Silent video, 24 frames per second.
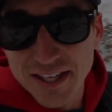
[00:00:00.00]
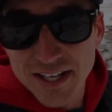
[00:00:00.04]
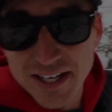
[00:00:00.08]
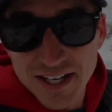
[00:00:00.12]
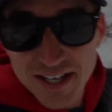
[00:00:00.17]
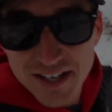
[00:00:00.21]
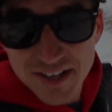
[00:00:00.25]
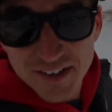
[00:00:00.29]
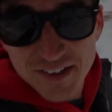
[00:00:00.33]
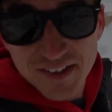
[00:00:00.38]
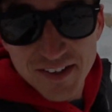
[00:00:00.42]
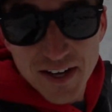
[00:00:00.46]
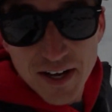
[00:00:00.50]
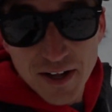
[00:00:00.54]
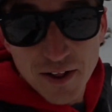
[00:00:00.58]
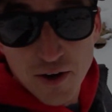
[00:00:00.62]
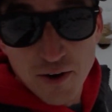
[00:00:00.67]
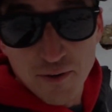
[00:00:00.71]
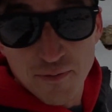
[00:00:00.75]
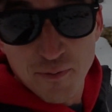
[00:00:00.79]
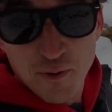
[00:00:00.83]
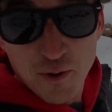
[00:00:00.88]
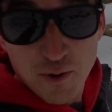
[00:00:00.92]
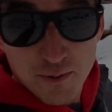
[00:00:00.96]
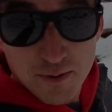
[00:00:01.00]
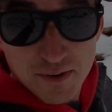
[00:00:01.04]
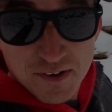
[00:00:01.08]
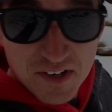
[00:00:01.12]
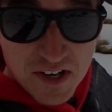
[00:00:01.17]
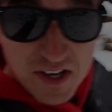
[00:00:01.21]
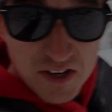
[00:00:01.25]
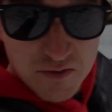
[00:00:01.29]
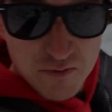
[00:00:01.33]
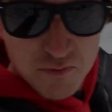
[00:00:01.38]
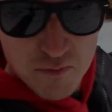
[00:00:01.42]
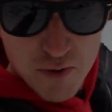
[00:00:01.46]
thing is the LR4 was
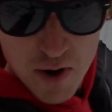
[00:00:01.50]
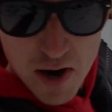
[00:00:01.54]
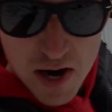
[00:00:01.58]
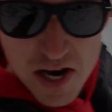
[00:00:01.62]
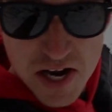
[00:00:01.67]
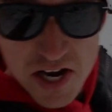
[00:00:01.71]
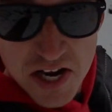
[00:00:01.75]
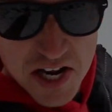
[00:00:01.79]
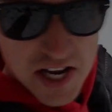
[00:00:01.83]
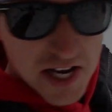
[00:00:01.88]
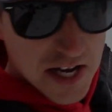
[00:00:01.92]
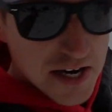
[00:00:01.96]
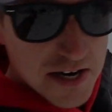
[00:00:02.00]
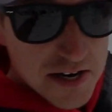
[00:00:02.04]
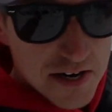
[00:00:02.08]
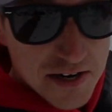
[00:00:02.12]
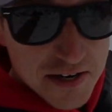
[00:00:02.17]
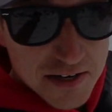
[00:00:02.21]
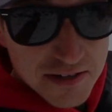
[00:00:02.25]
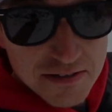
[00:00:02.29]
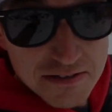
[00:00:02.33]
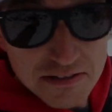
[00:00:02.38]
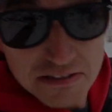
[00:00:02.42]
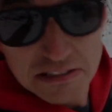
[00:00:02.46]
sitting right here,